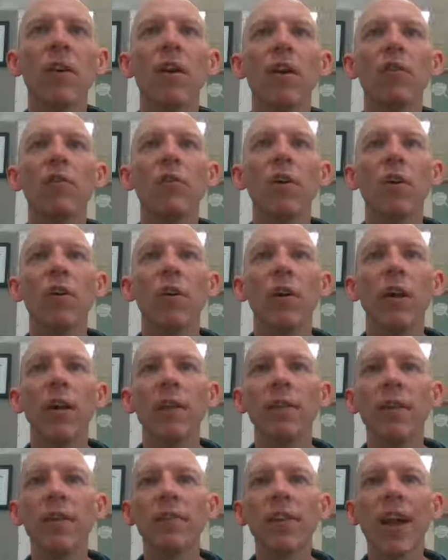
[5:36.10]
So
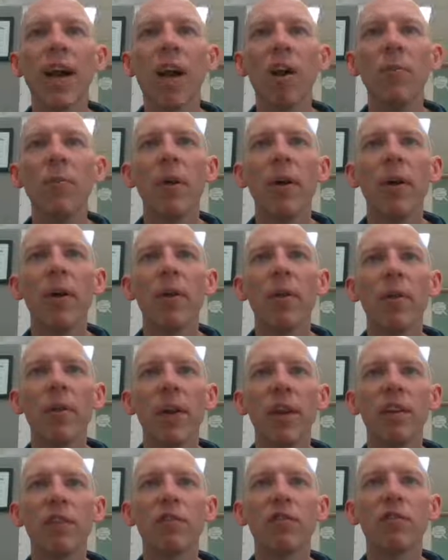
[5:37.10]
in this column,
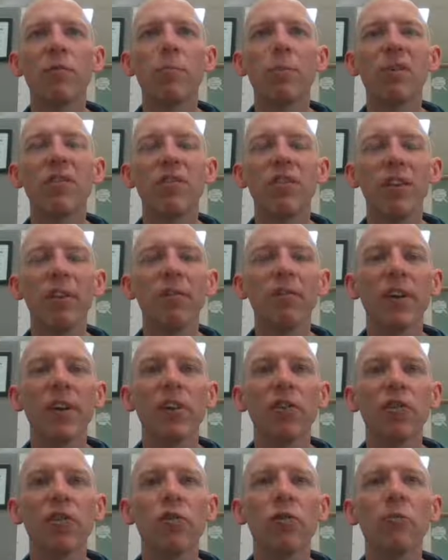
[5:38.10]
things
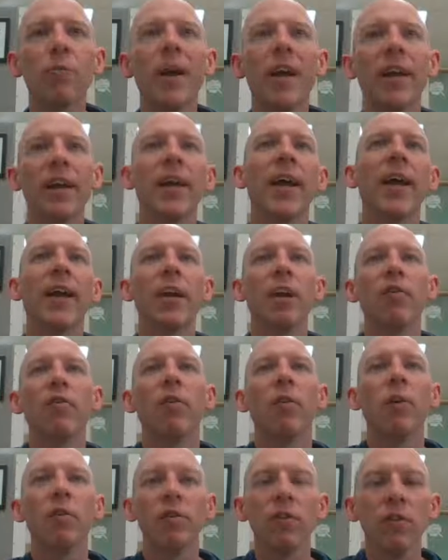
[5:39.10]
specific to magnetic
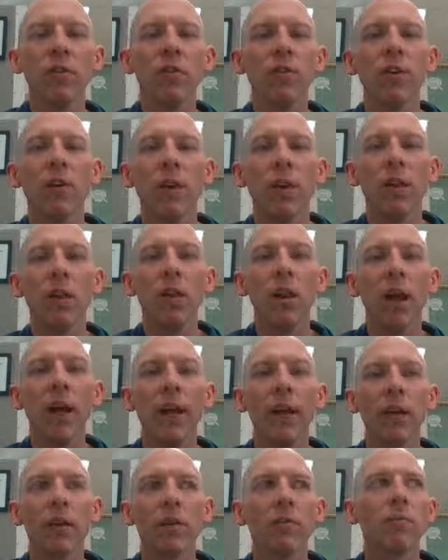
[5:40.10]
forces,
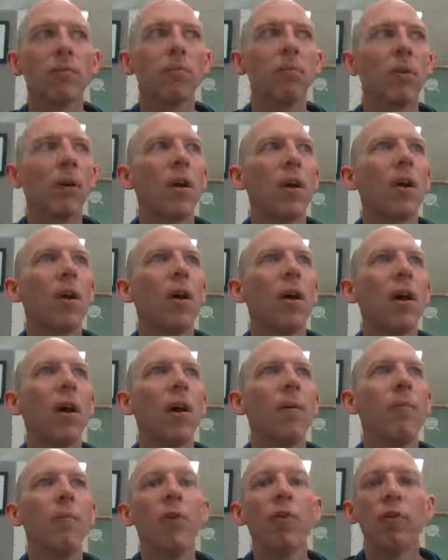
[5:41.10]
like
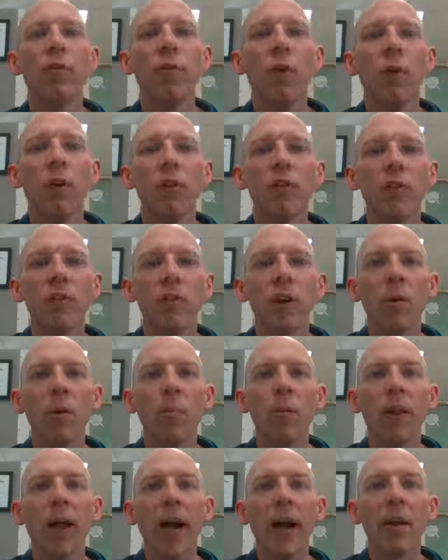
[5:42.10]
forces
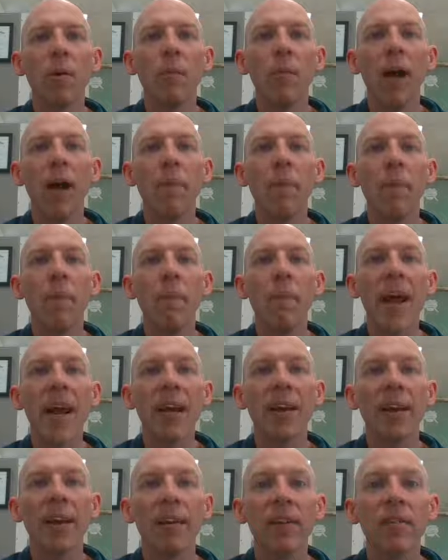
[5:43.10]
applied by
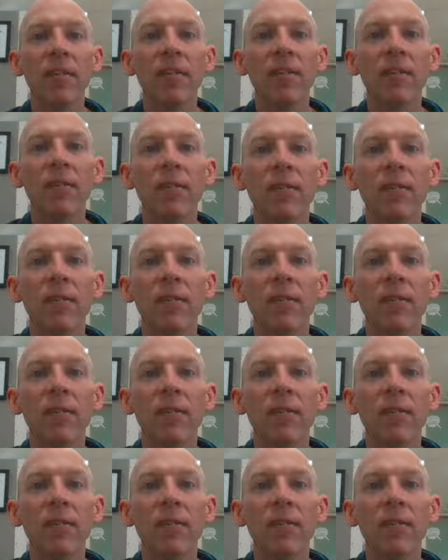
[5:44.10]
magnets.